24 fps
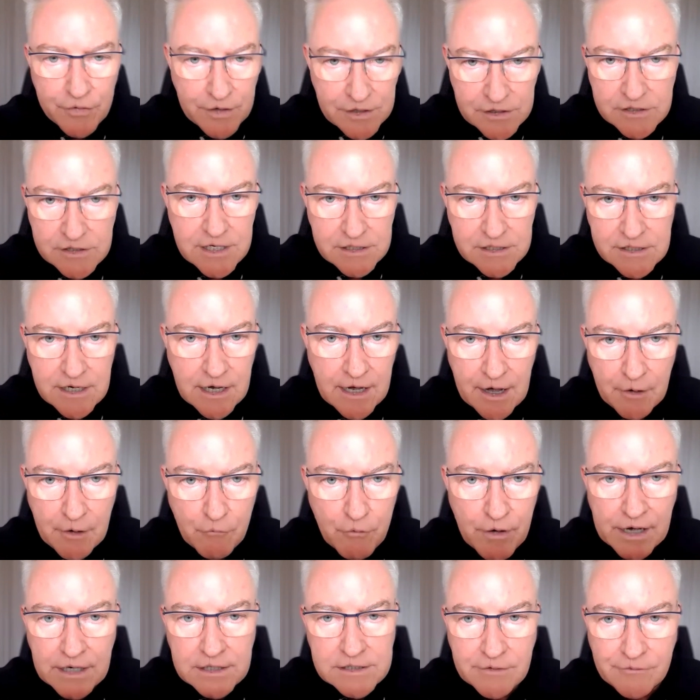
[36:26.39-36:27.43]
It's just a
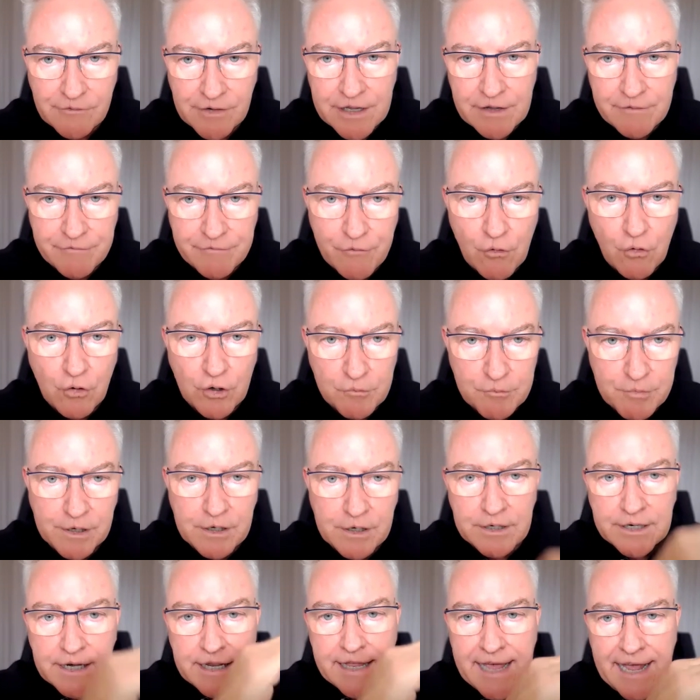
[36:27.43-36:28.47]
relatively
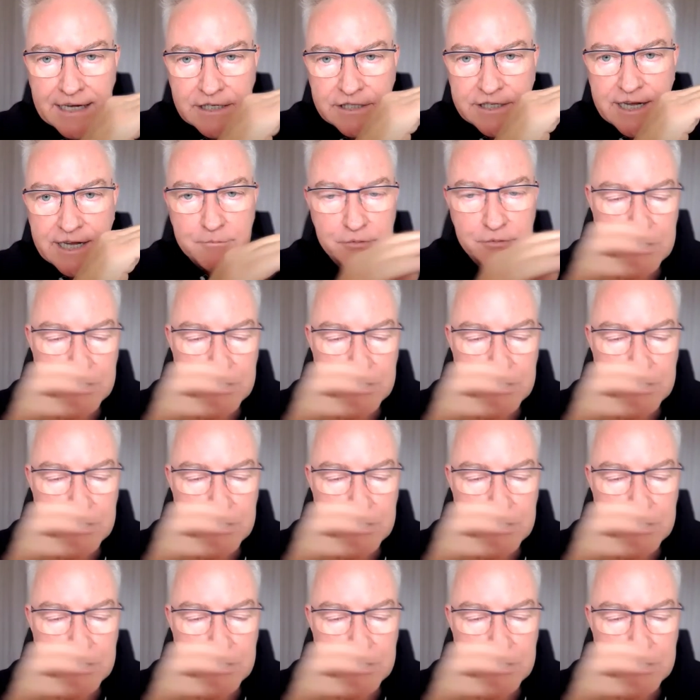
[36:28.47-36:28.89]
affordability catch-up.